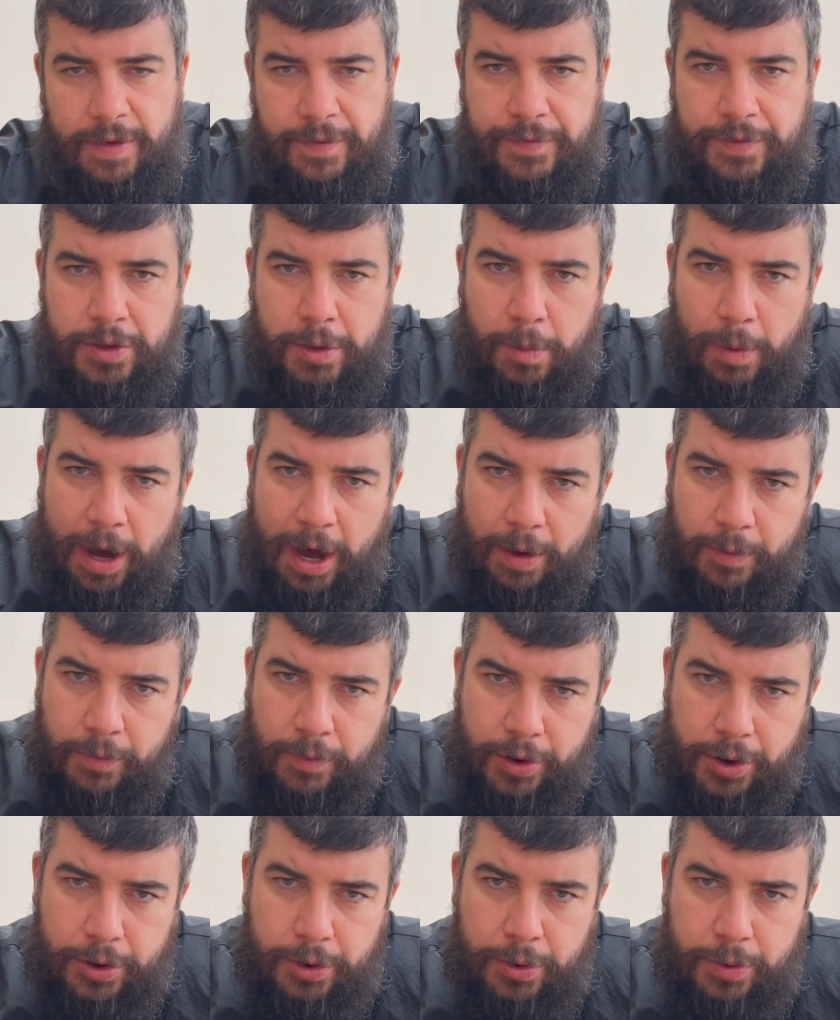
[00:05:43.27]
If you are
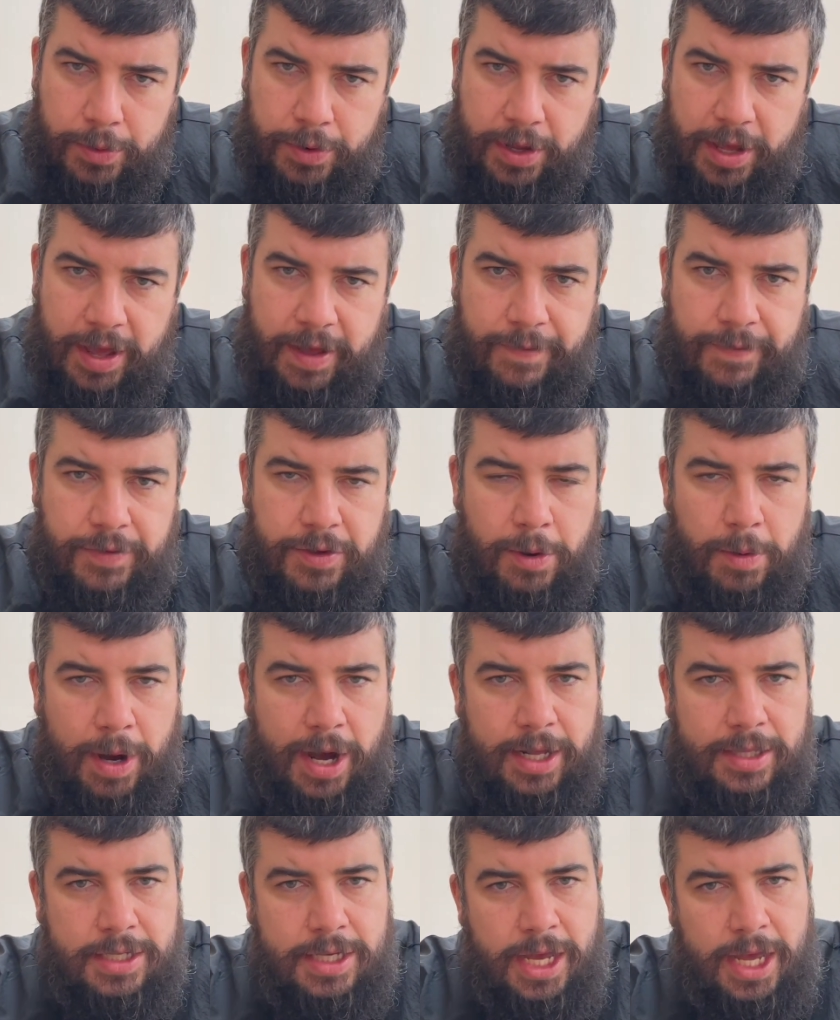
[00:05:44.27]
rude, if you
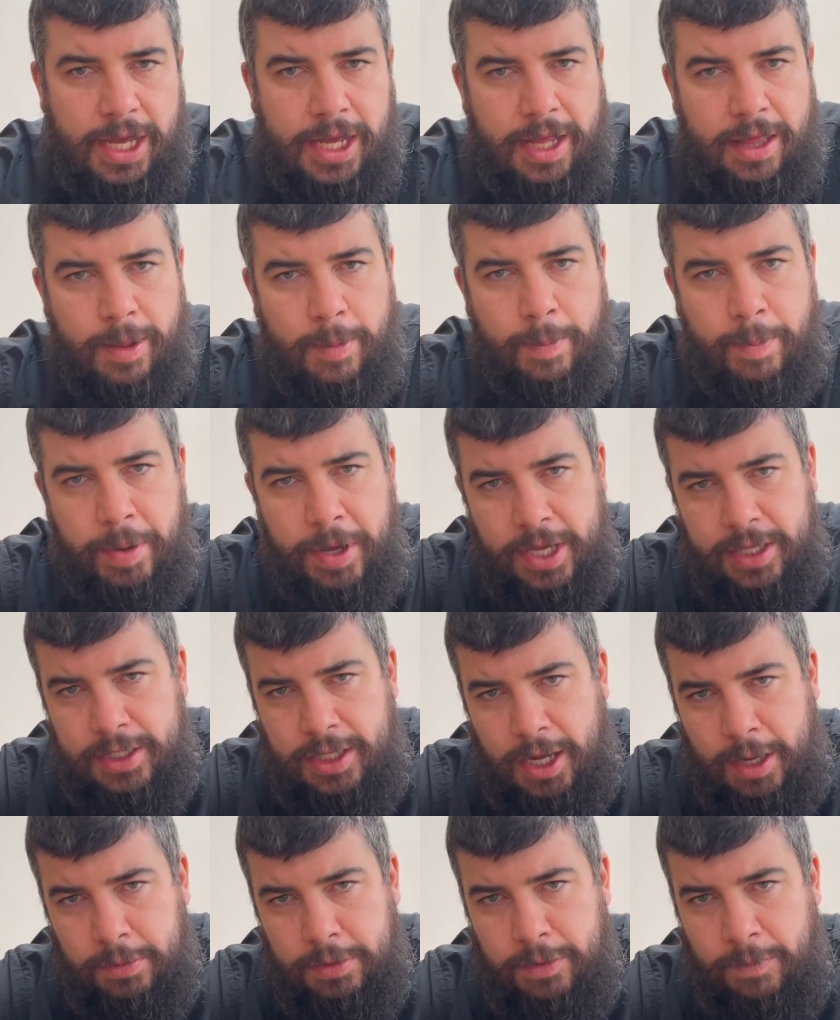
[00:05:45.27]
are taking
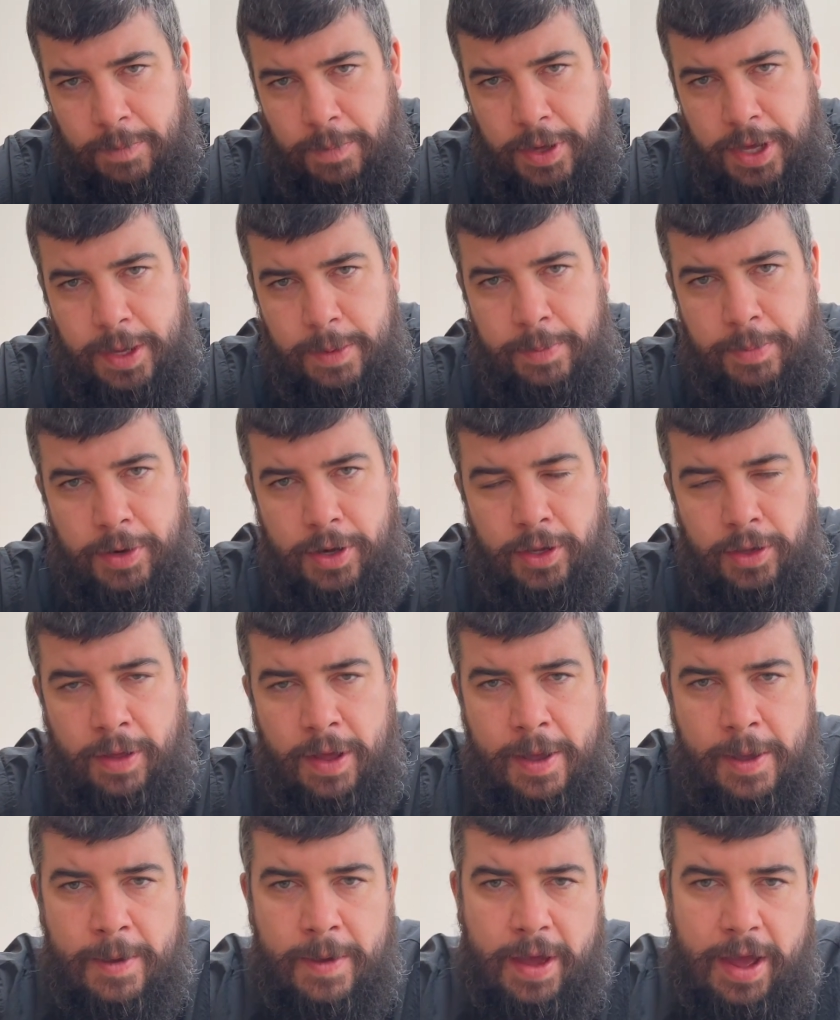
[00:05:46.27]
to
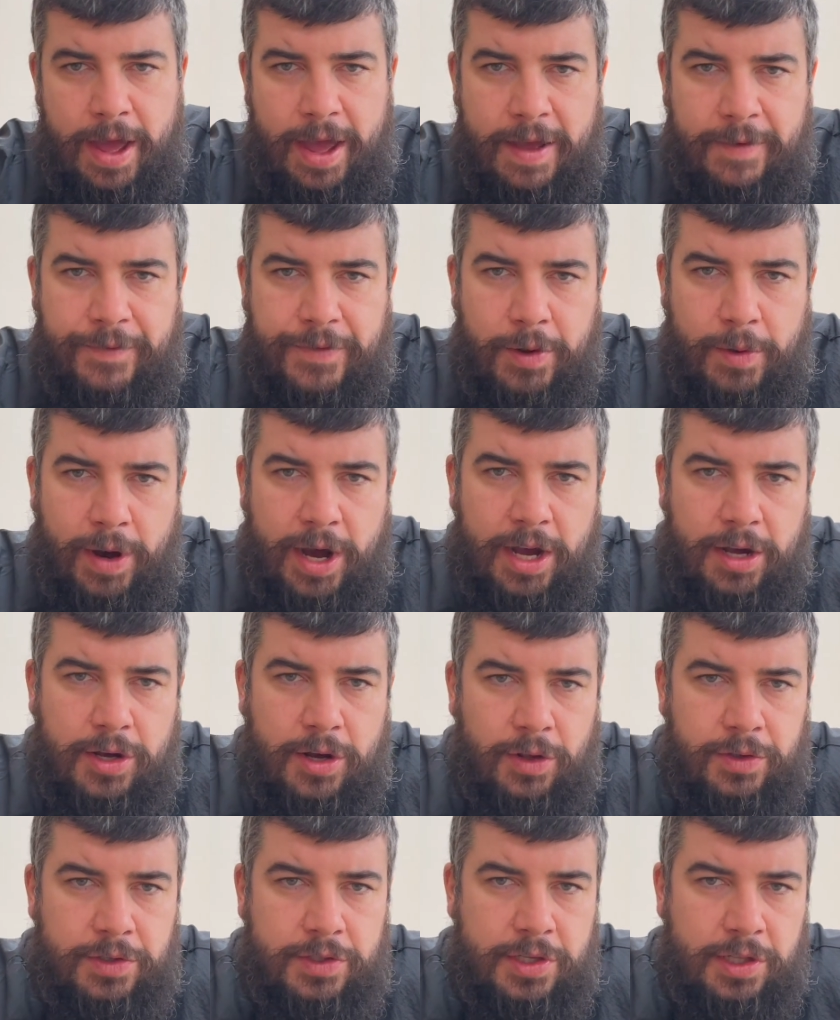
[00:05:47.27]
people, if you are
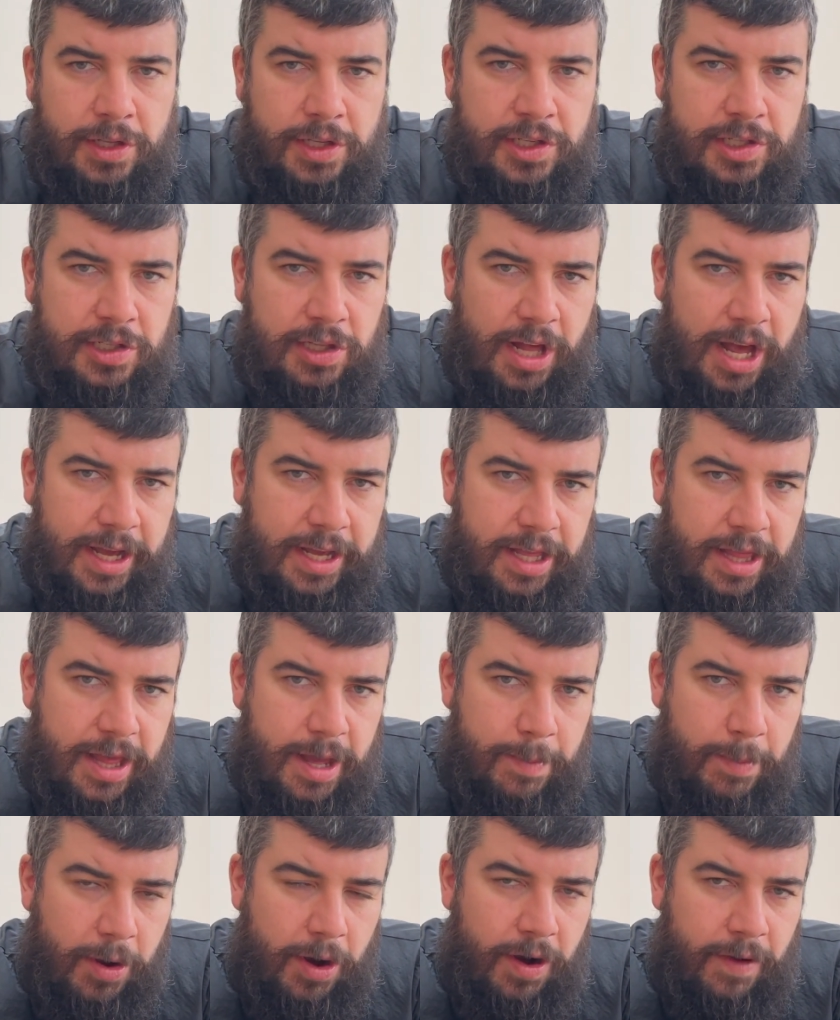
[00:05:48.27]
constantly slagging
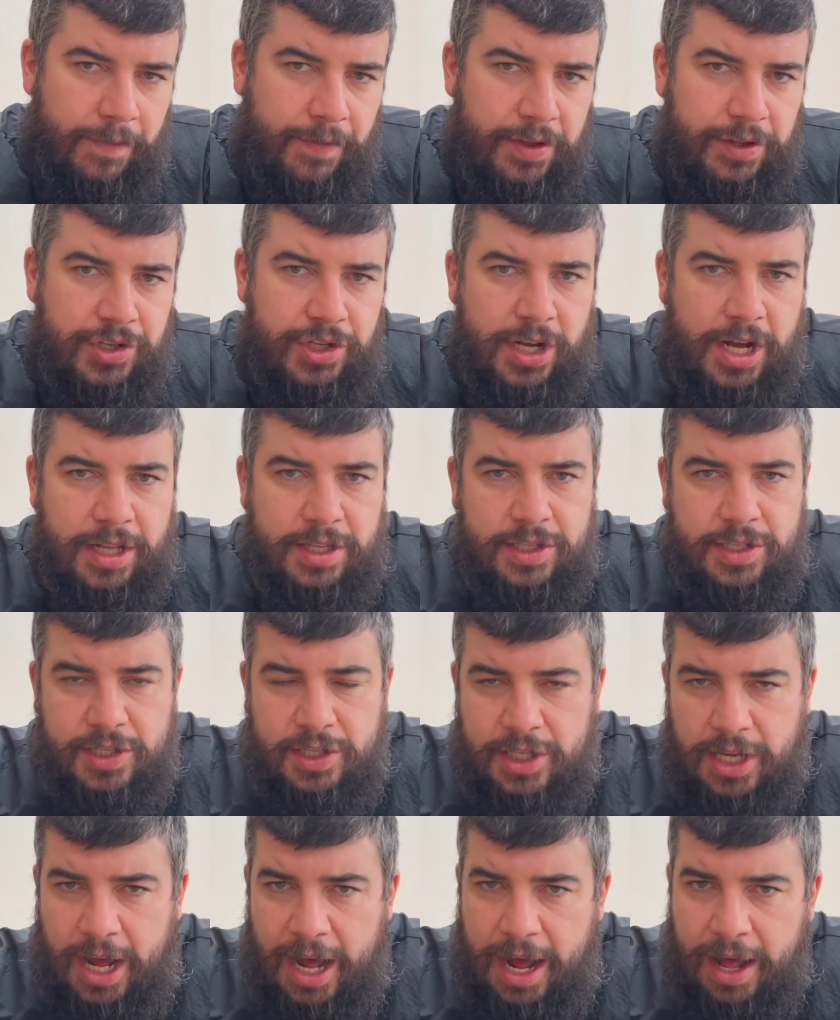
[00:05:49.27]
them off, the
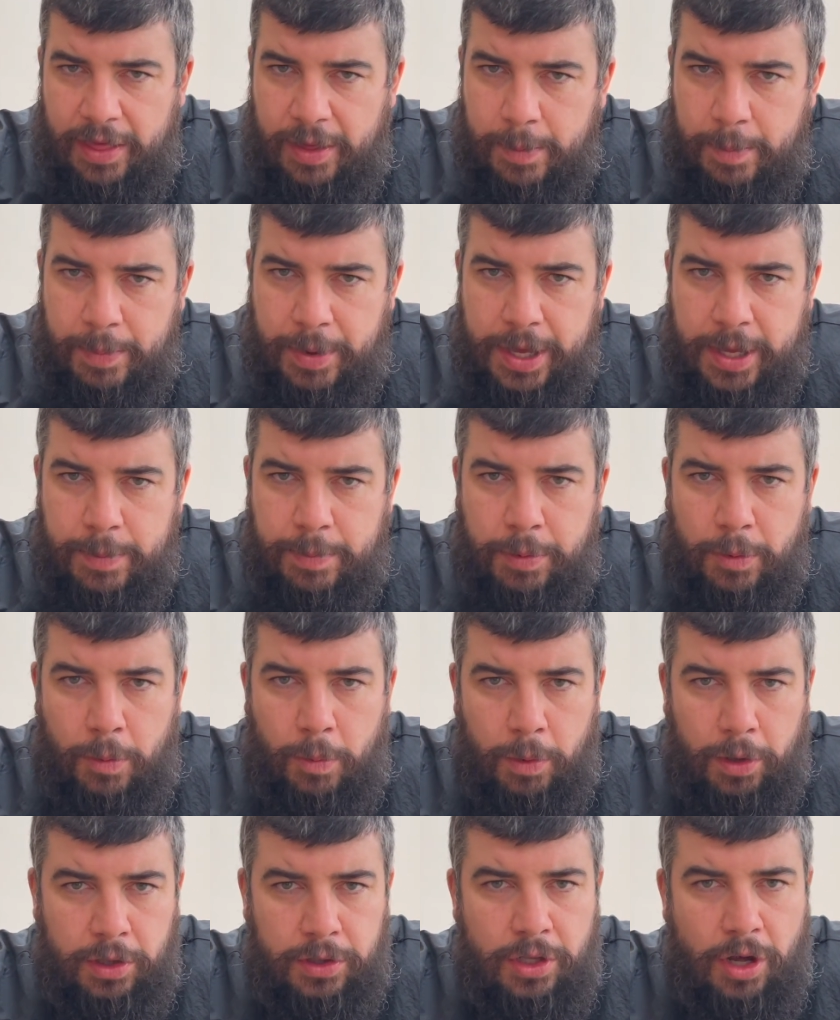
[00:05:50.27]
chances are that people
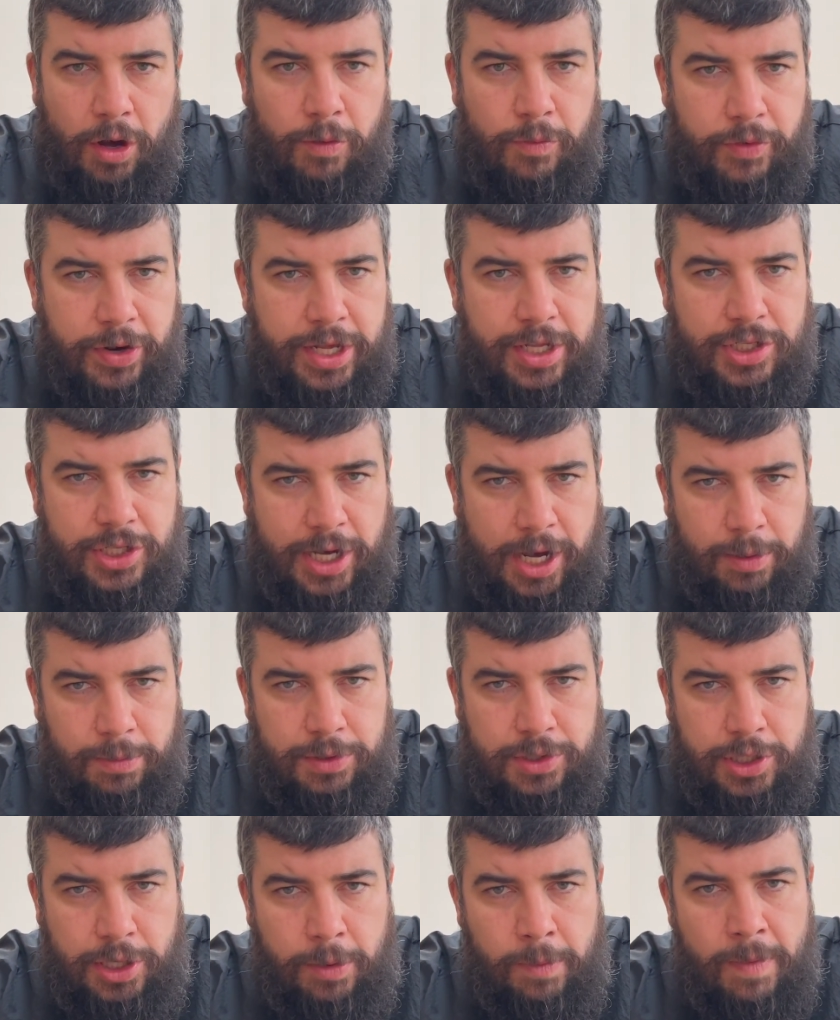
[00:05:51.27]
will not reach
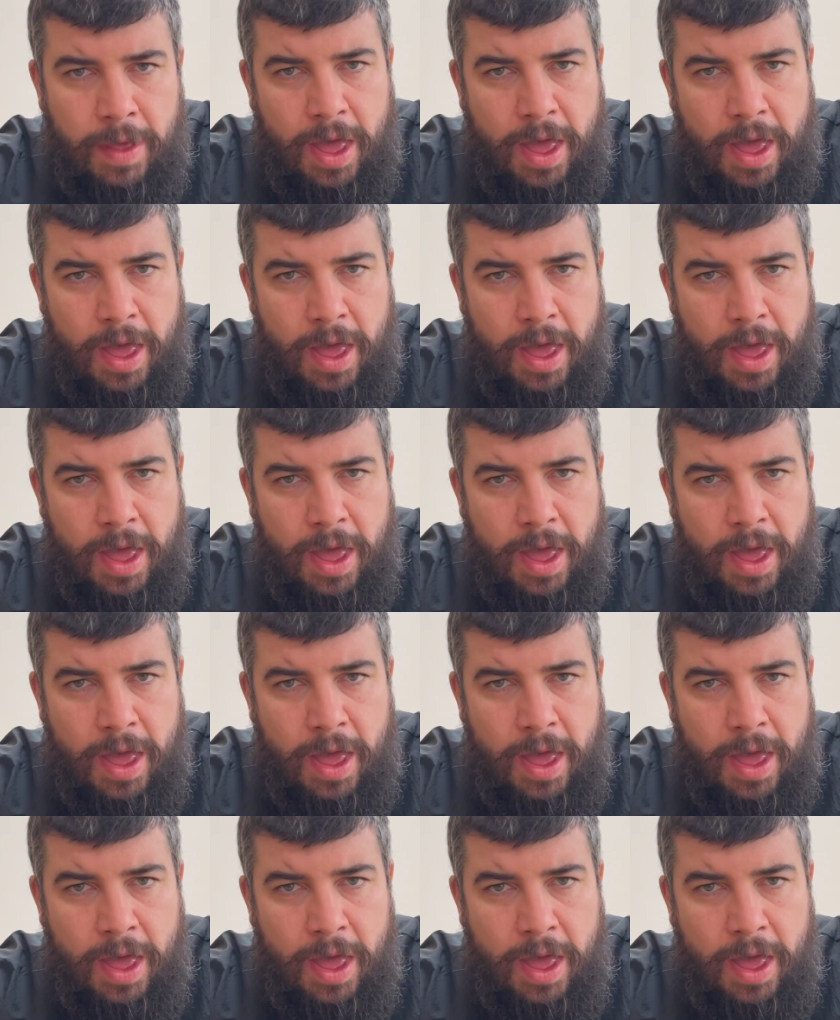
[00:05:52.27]
out to you.